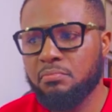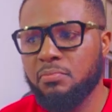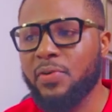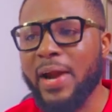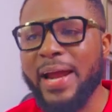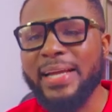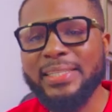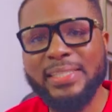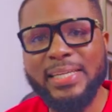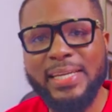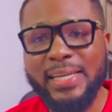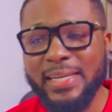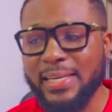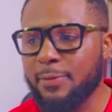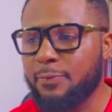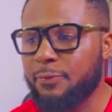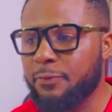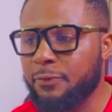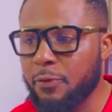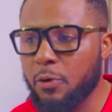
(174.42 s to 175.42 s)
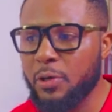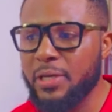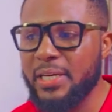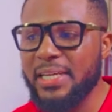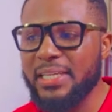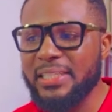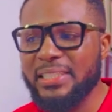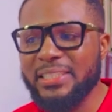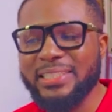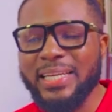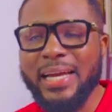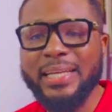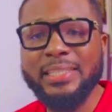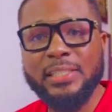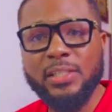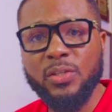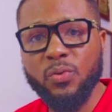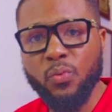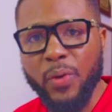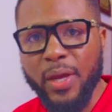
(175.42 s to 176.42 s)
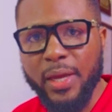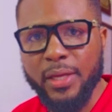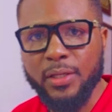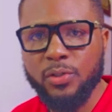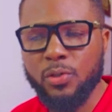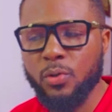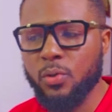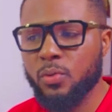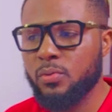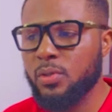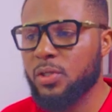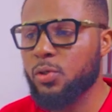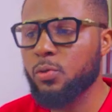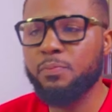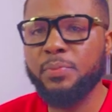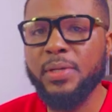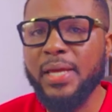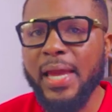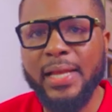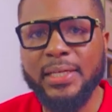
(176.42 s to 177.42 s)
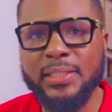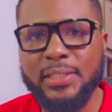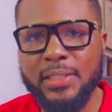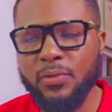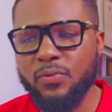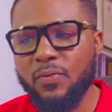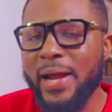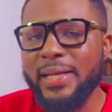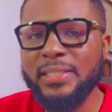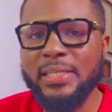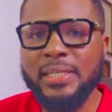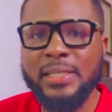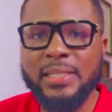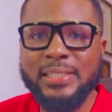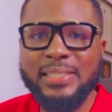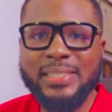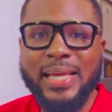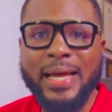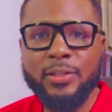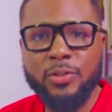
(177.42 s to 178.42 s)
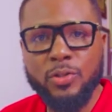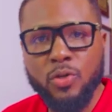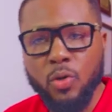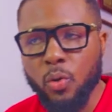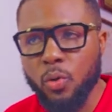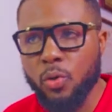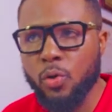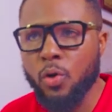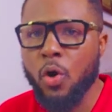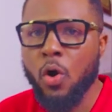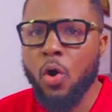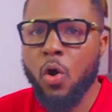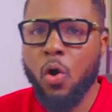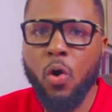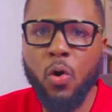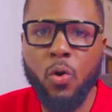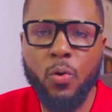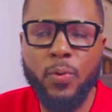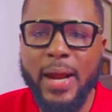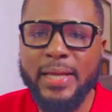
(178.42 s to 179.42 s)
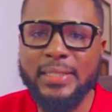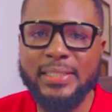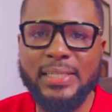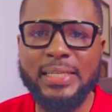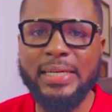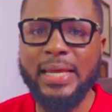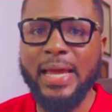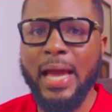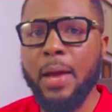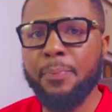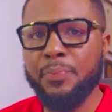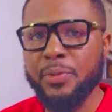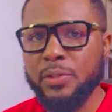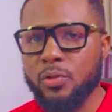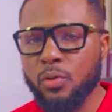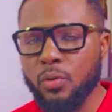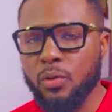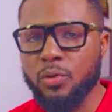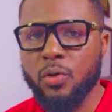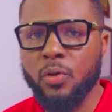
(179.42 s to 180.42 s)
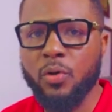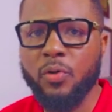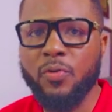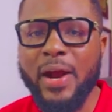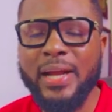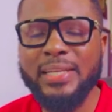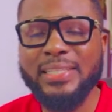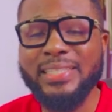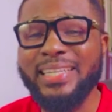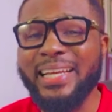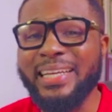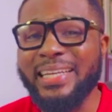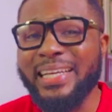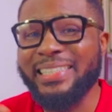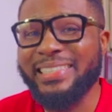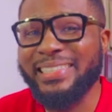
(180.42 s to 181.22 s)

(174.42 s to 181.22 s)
write in a funny, chatty way. So it could be anything. Write in a sad tone, or write in a happy tone, or write in an